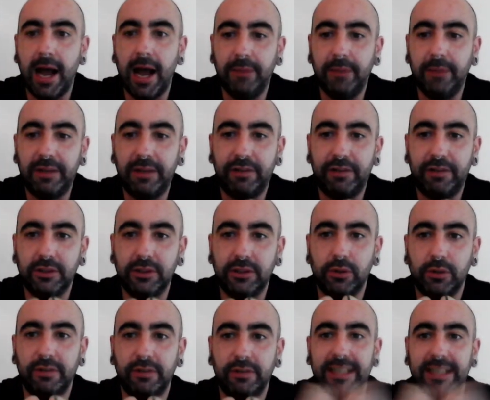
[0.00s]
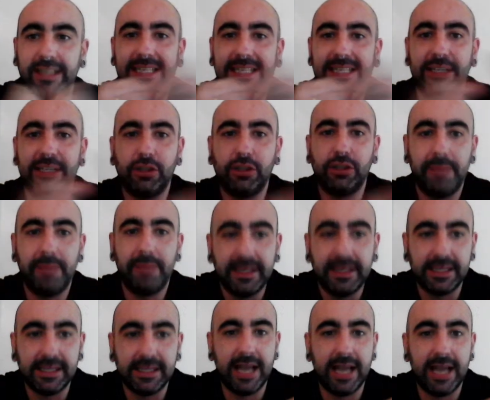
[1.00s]
different sort of like
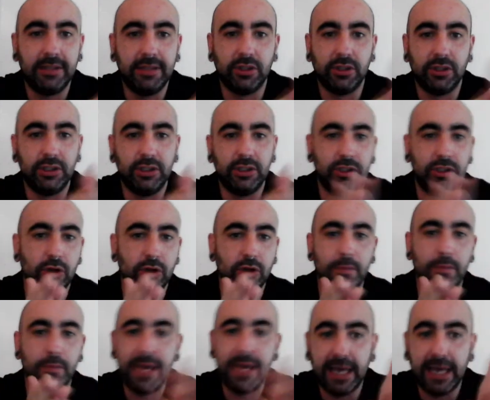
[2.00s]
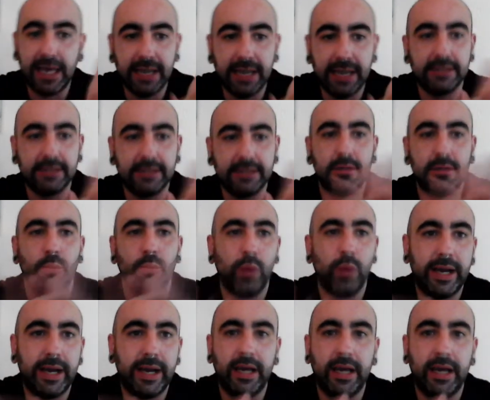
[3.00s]
nature-based things such as paganism,
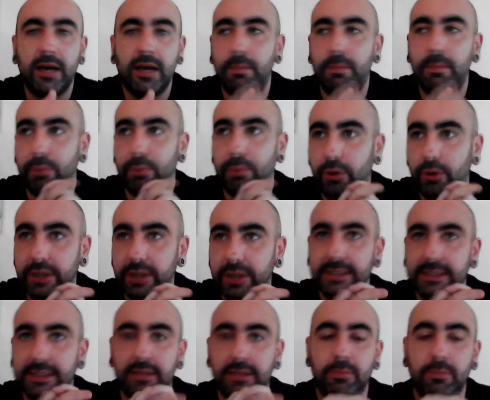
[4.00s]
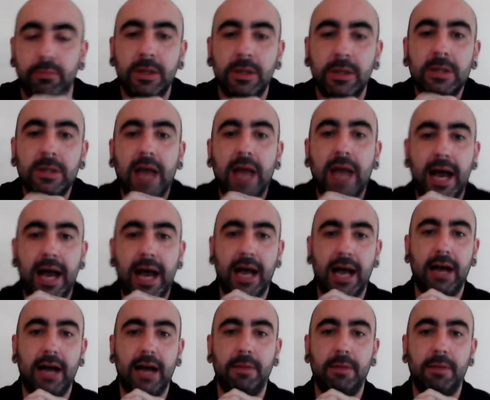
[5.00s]
Wicca, Buddhism,
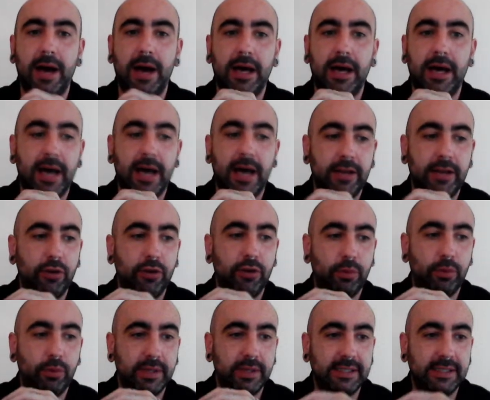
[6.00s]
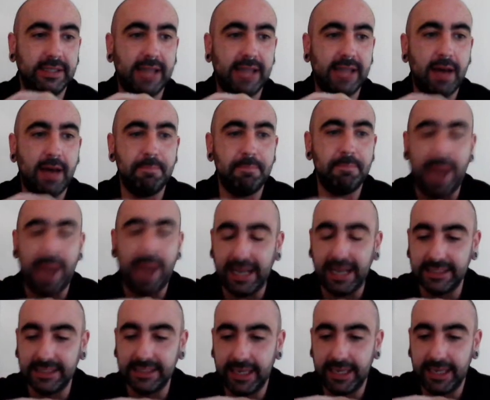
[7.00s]
and there was that
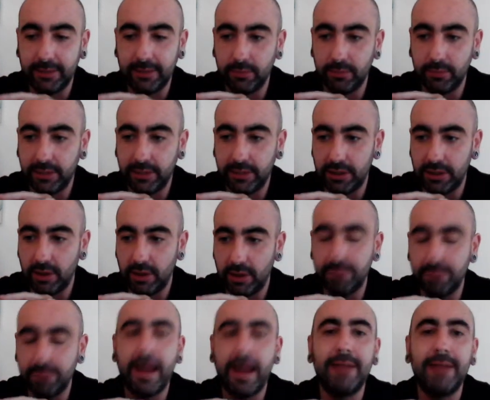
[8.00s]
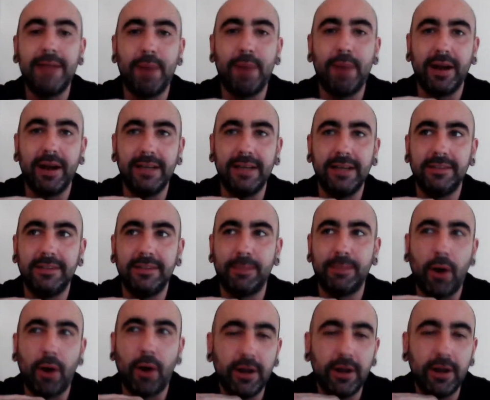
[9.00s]
magazine, what do you call it, Mind, Body,
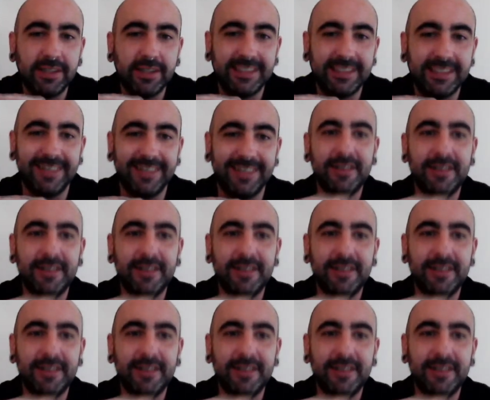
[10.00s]
Spirit, is it,